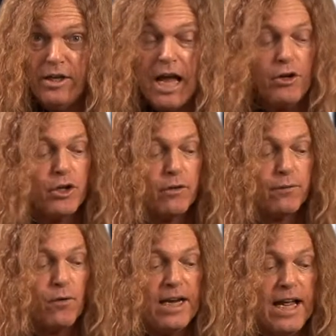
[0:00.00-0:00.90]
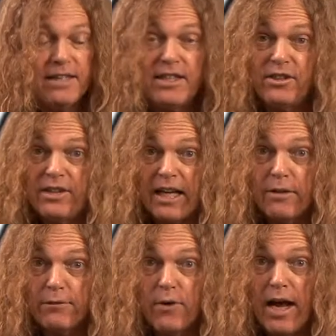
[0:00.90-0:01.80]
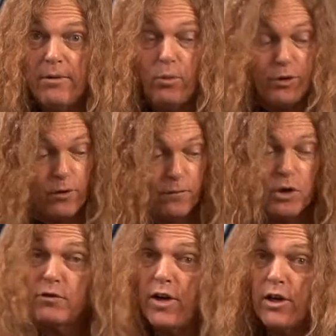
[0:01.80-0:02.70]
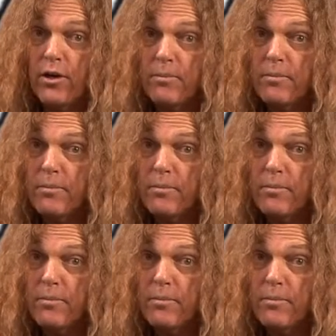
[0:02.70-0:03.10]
Now you're going to fret it at the second fret with your first finger.